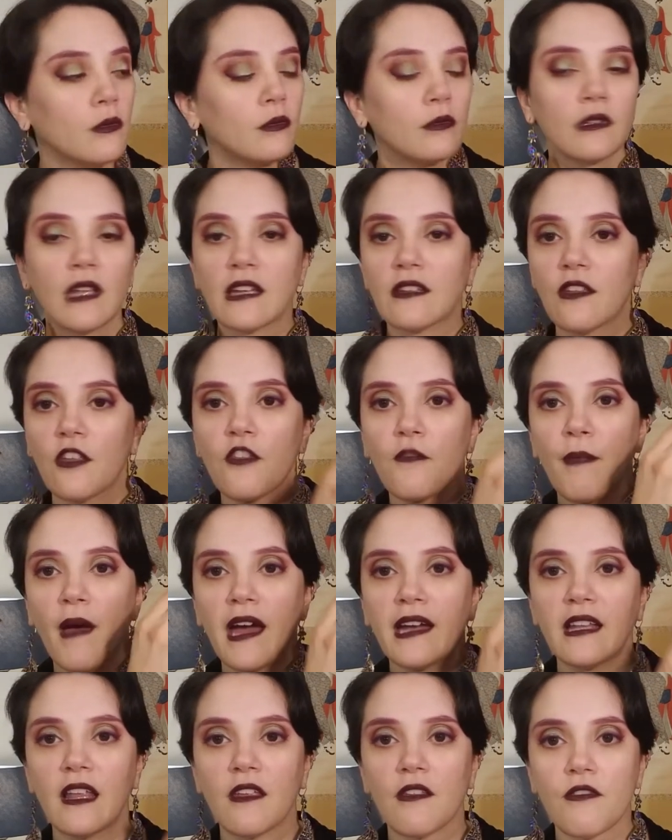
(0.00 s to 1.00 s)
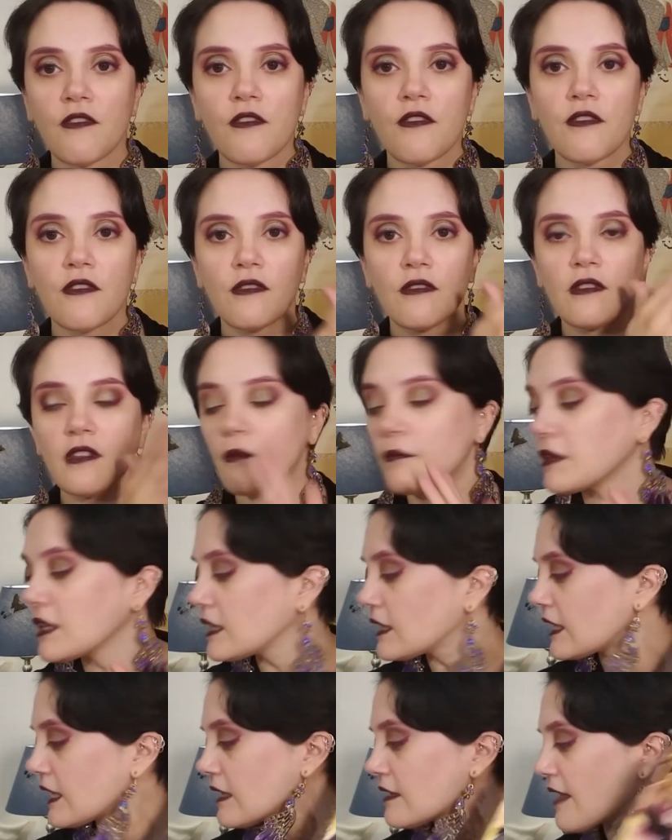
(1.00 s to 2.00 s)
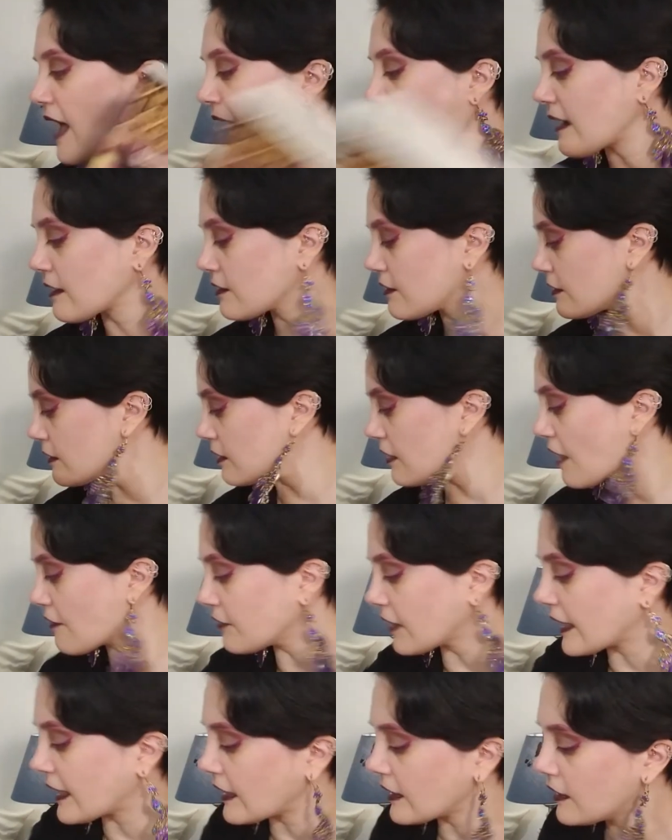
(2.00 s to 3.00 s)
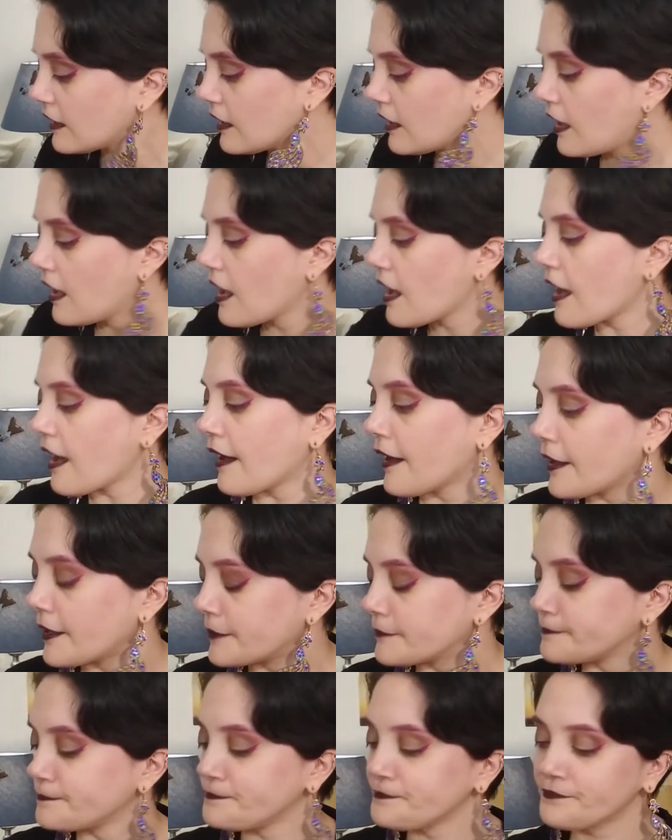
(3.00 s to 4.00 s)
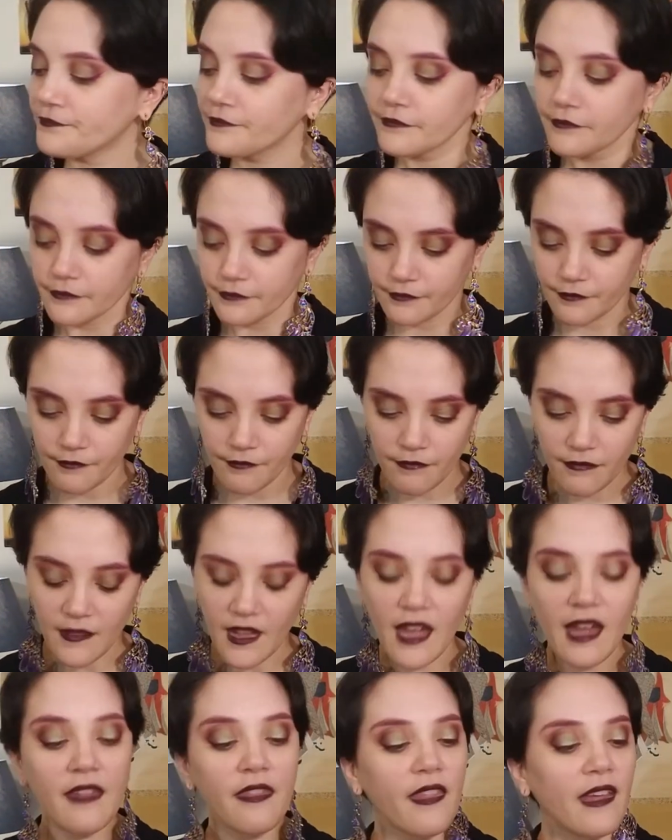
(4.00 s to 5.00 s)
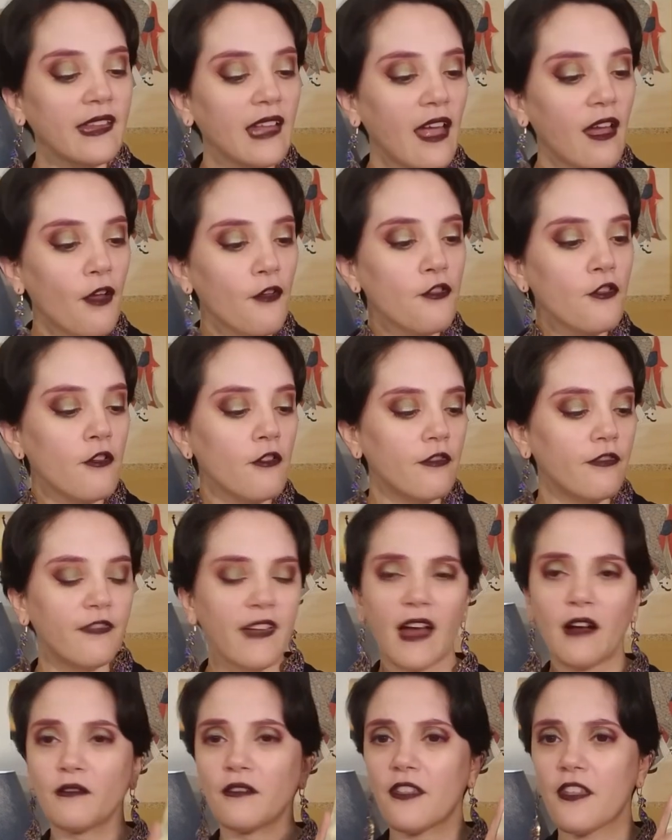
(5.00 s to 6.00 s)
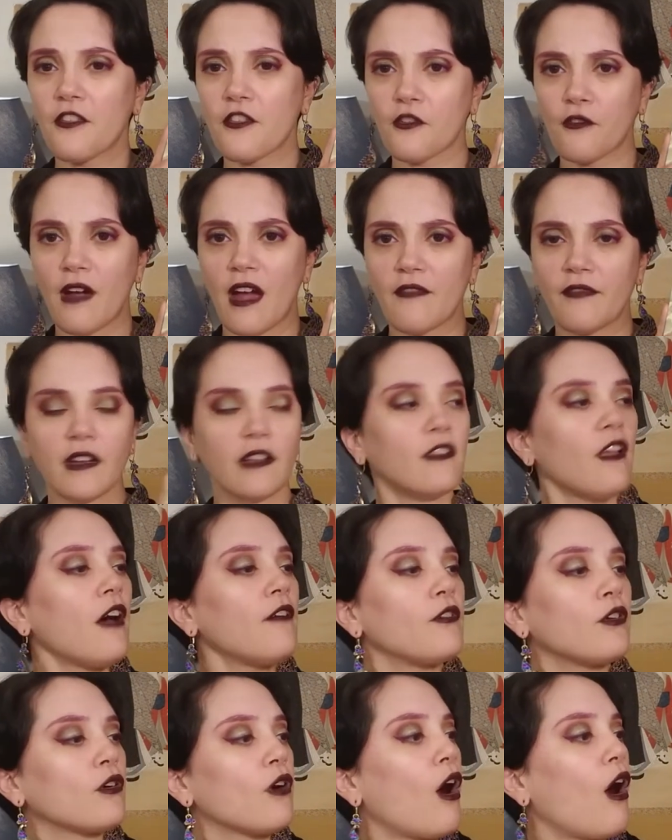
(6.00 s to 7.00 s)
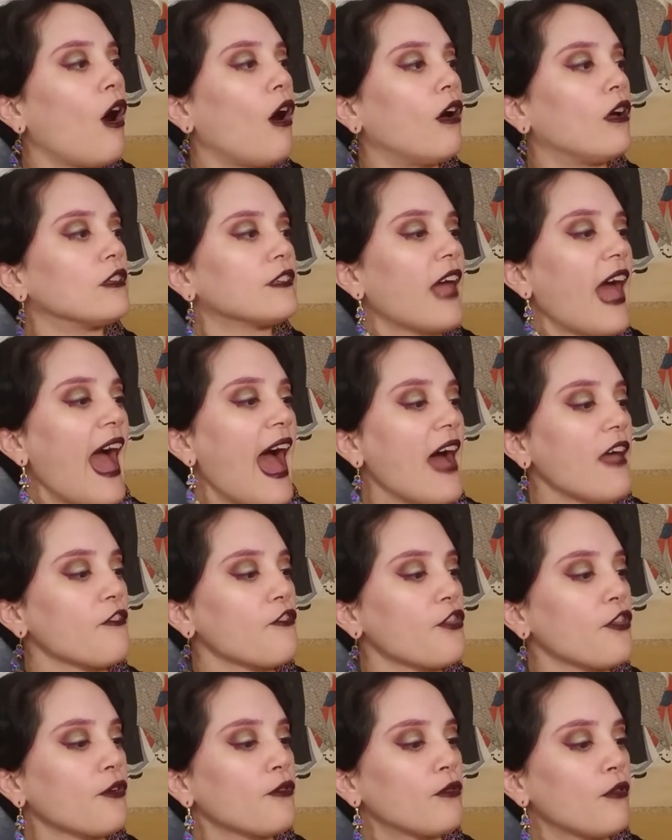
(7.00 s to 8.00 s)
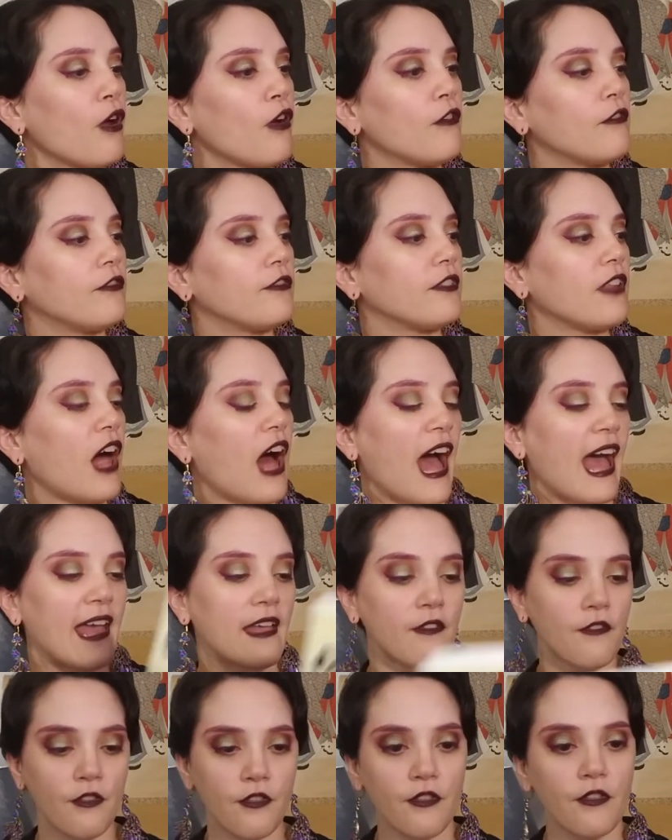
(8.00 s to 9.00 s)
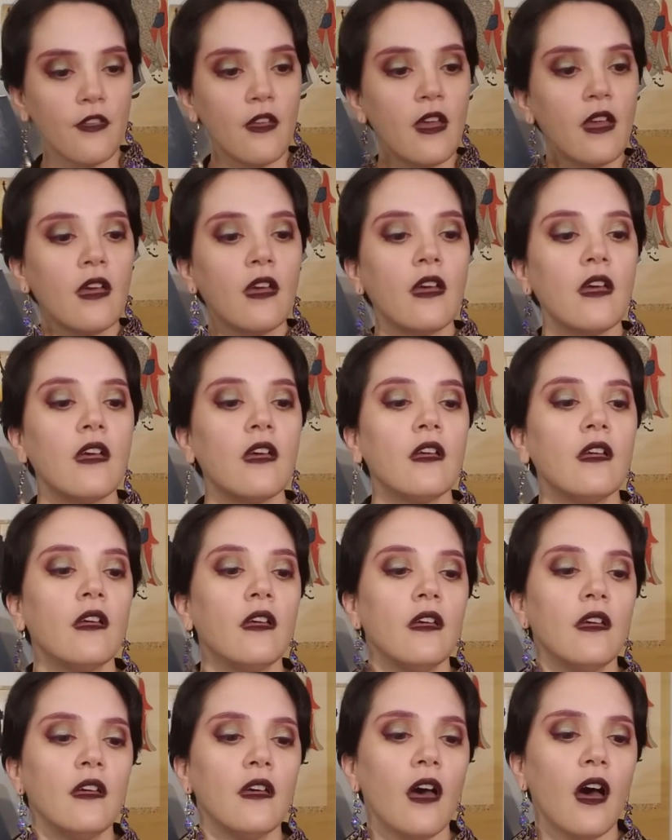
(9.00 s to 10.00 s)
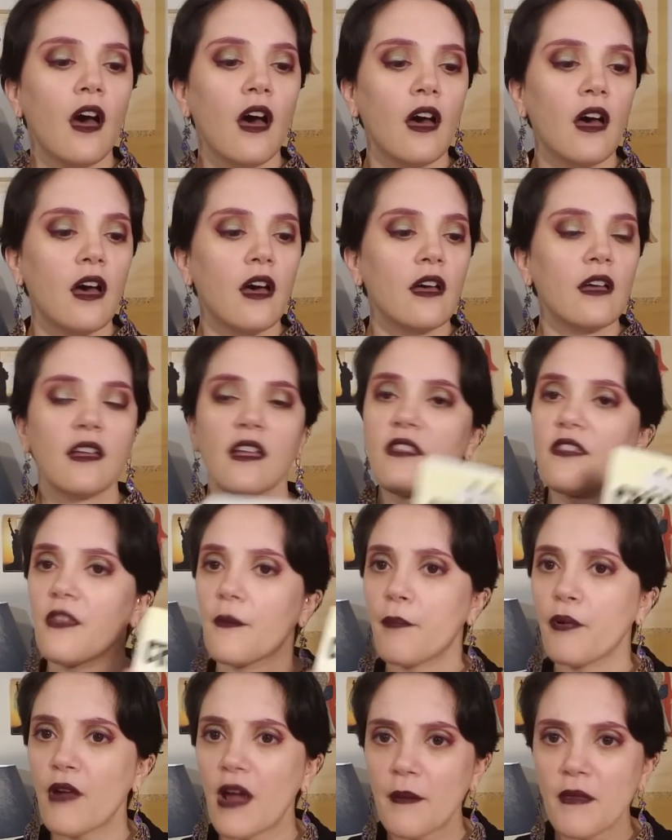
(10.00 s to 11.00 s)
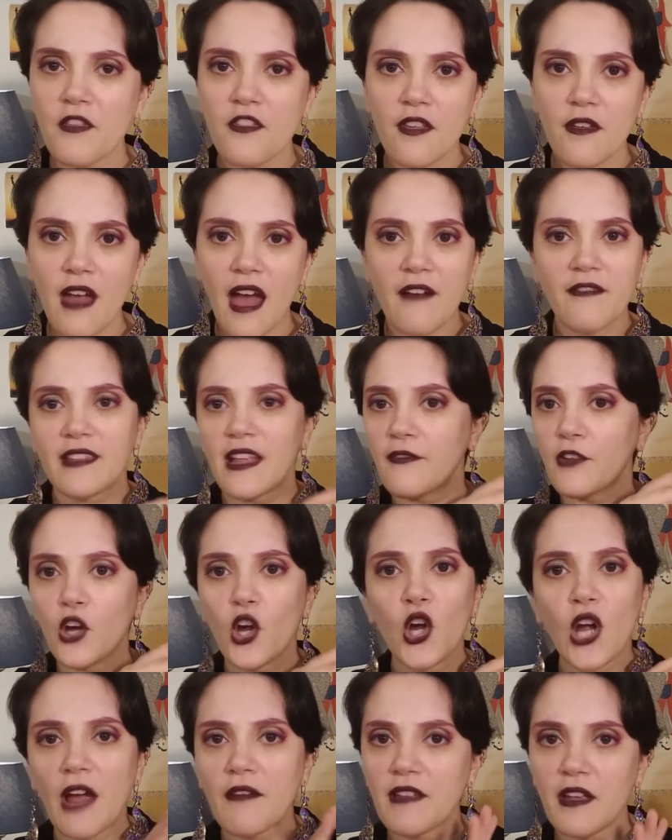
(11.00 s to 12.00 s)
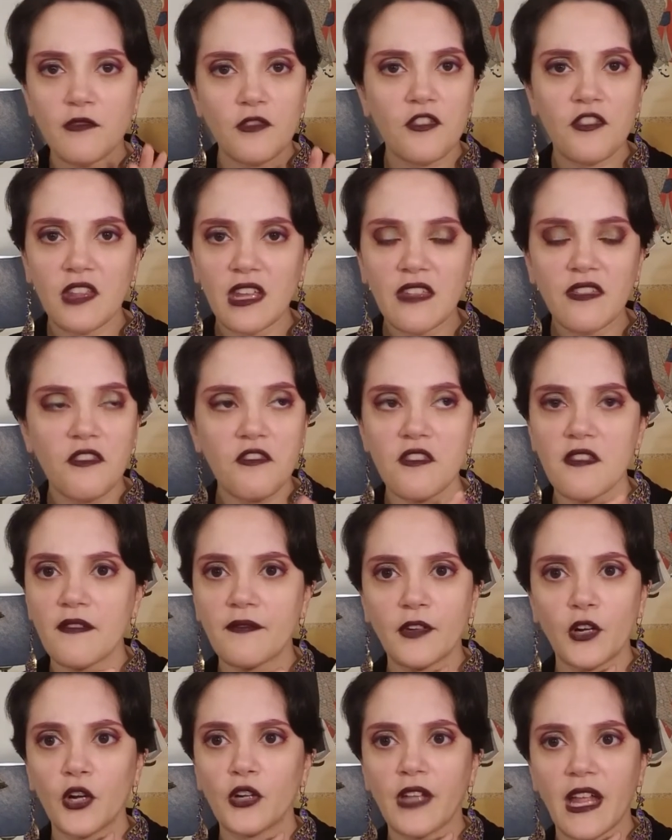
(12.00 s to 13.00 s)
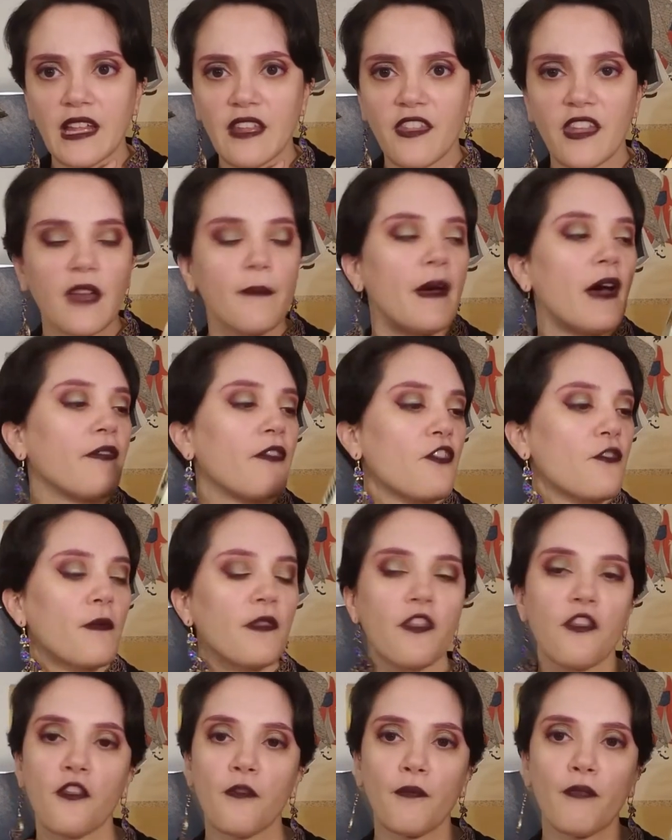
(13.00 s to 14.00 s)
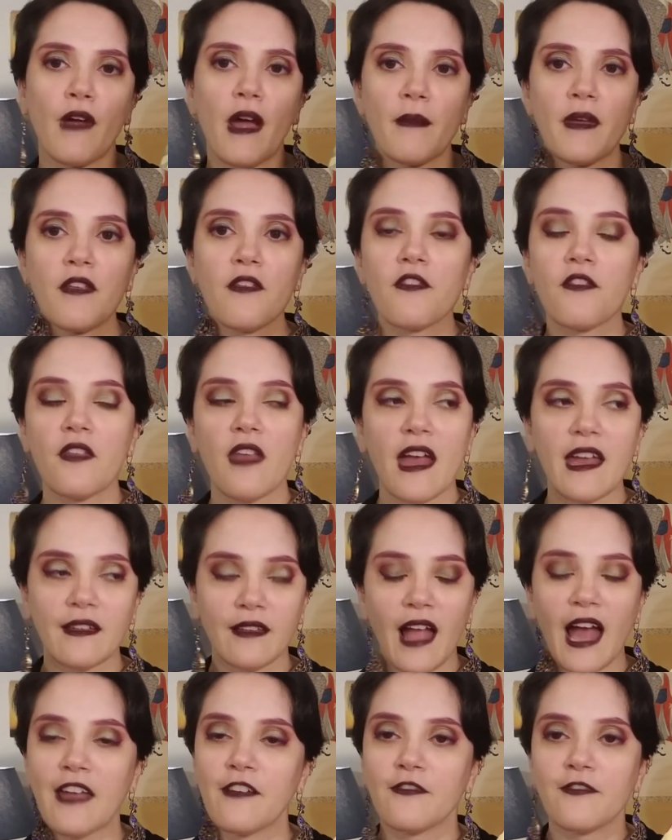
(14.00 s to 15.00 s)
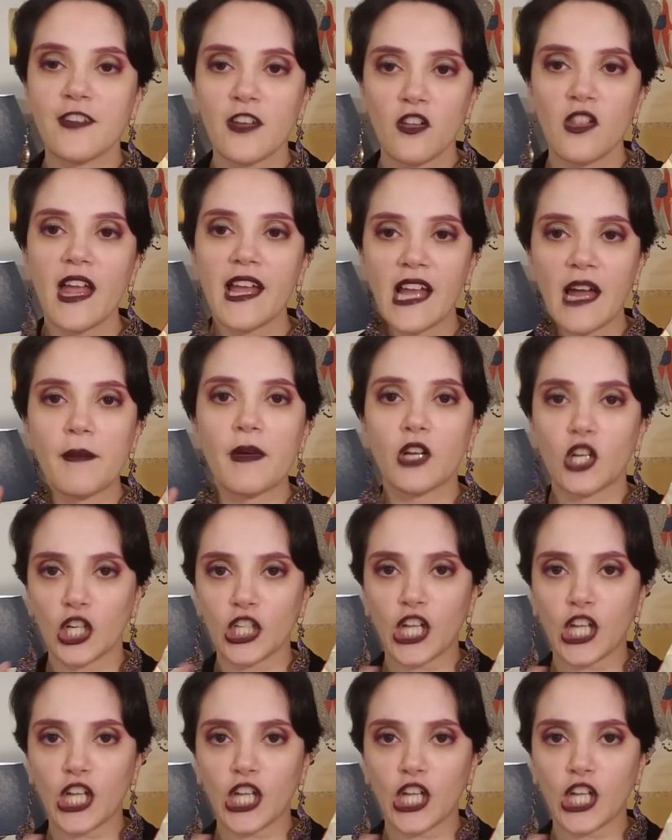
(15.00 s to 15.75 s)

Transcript: Like the spine is completely intact. Lovely. Um, and then I also found this graphic novel called As the Crow Flies. Uh, and the premise, I've never heard, I've never seen this, I've never heard anything about this, but this premise, I, I feel like I'm a good